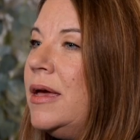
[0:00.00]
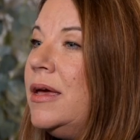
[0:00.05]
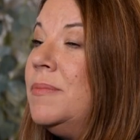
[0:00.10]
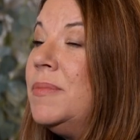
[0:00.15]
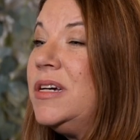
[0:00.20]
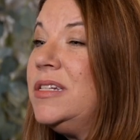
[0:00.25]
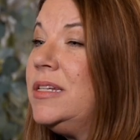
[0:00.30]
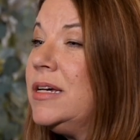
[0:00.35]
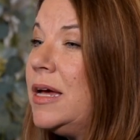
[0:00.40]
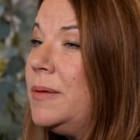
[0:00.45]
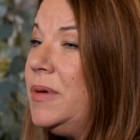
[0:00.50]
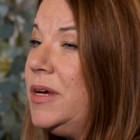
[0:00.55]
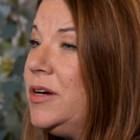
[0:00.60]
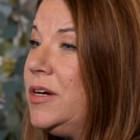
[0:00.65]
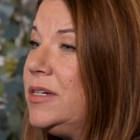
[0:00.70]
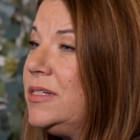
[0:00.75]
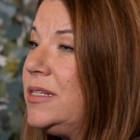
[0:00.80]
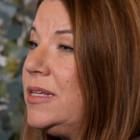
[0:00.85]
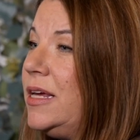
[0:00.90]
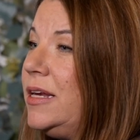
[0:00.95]
In my time
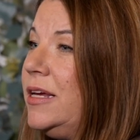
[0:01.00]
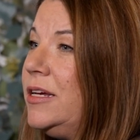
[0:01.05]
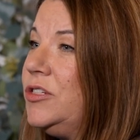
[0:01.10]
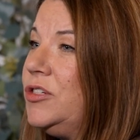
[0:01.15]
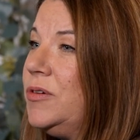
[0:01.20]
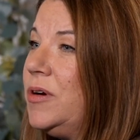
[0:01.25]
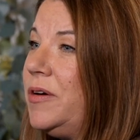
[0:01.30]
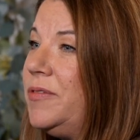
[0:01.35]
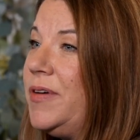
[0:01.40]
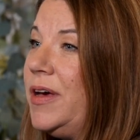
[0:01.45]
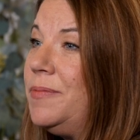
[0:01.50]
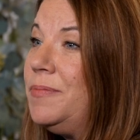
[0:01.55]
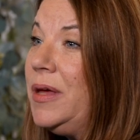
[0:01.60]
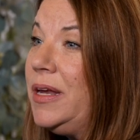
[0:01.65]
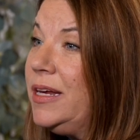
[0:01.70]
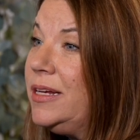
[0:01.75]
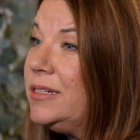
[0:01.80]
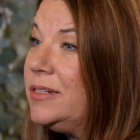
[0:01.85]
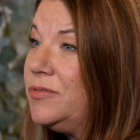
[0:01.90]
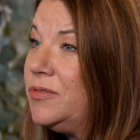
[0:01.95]
here at St. Andrew, I've had
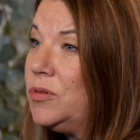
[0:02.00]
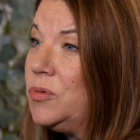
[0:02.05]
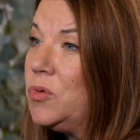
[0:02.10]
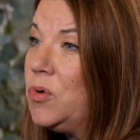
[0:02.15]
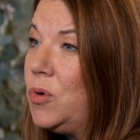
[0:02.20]
many different